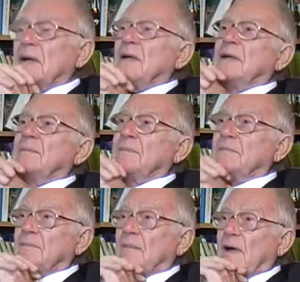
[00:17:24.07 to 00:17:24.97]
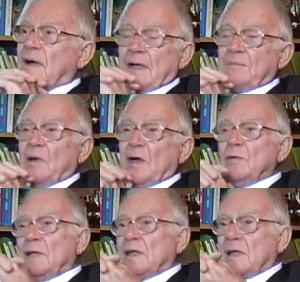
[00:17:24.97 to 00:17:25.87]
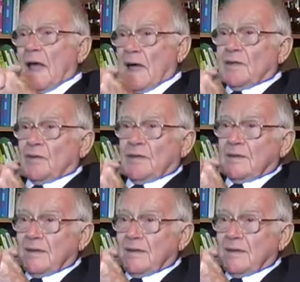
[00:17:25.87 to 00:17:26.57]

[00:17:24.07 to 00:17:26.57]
I had my own little hut